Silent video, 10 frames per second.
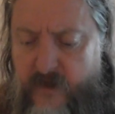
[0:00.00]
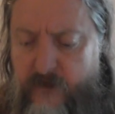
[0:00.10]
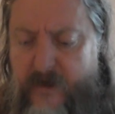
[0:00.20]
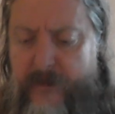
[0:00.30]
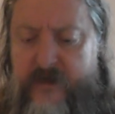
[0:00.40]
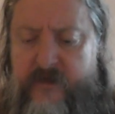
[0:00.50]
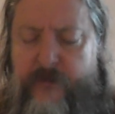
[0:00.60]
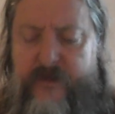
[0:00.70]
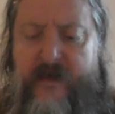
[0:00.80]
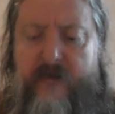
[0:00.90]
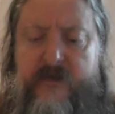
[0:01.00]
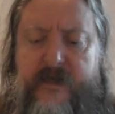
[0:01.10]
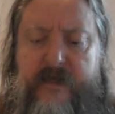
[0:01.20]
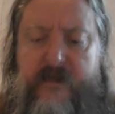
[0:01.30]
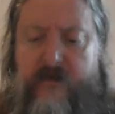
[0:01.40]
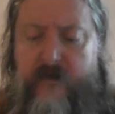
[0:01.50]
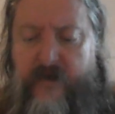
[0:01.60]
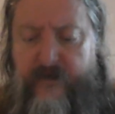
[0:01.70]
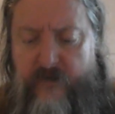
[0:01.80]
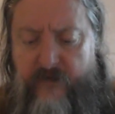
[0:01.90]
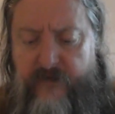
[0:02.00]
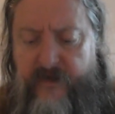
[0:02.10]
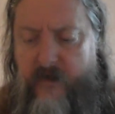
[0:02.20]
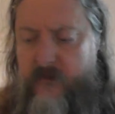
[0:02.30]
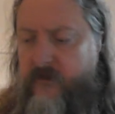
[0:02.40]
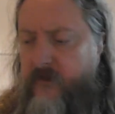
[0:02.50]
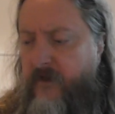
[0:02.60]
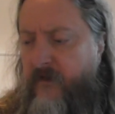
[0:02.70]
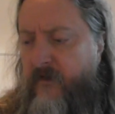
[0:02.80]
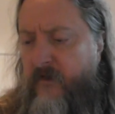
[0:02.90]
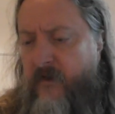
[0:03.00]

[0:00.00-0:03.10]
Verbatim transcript: It might be been I've seen this in, in other in videos and that.